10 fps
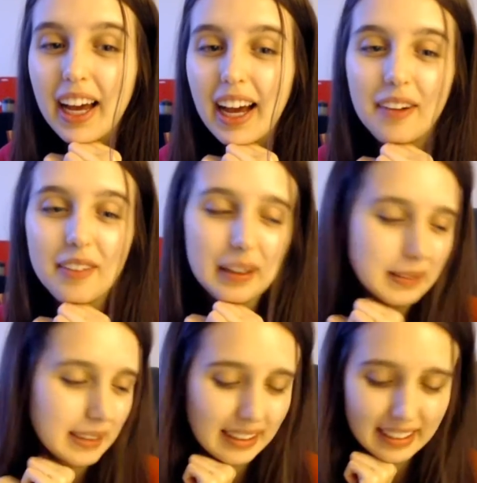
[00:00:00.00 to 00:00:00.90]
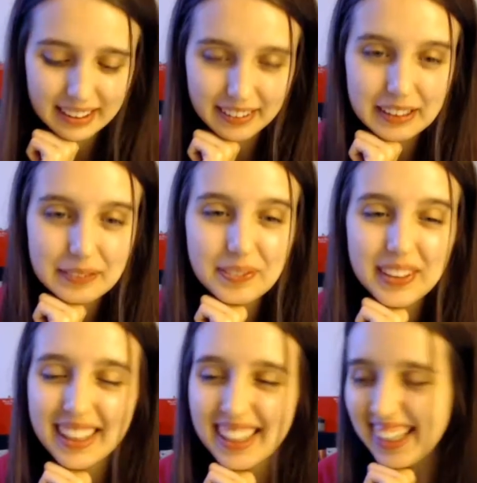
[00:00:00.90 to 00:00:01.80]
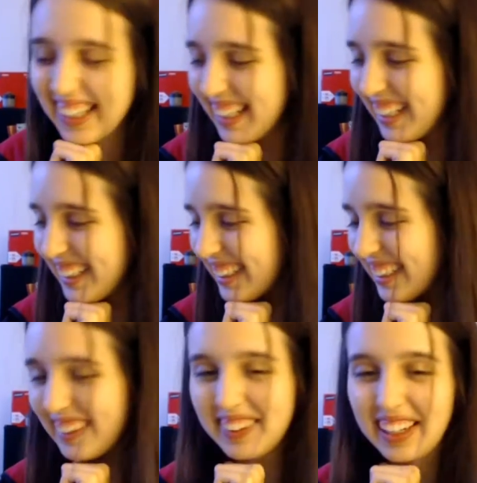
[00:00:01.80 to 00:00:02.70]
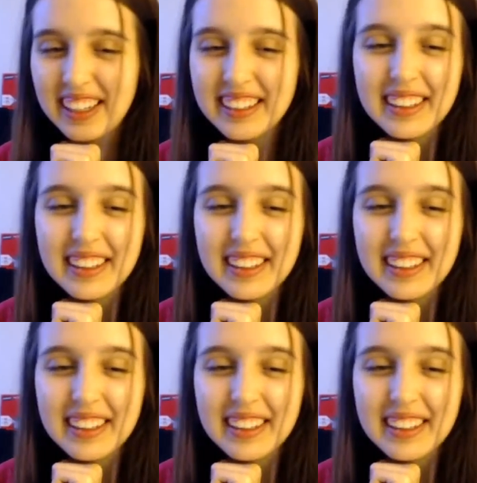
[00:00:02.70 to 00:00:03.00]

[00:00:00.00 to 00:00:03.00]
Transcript: Yeah, I will absolutely do it. Okay.